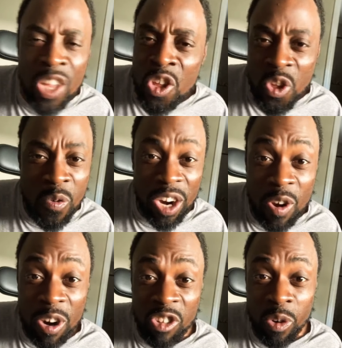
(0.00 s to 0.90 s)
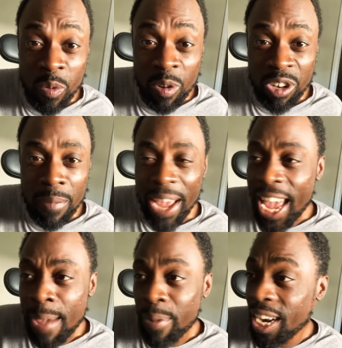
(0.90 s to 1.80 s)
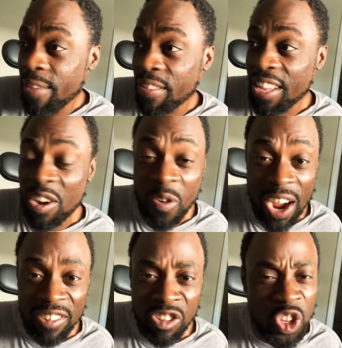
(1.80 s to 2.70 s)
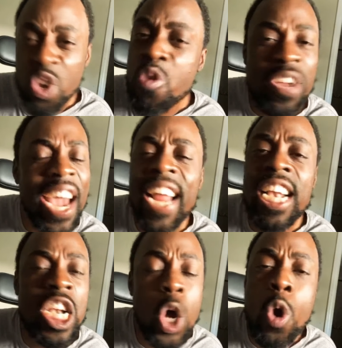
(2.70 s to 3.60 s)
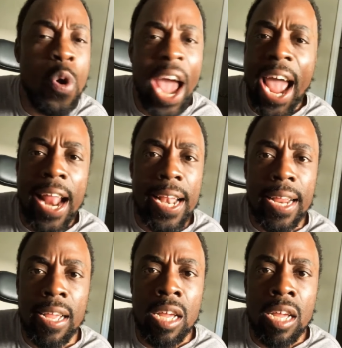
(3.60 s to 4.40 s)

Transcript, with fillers: You want to go to Jerusalem and believeth in Christ. You can't do that.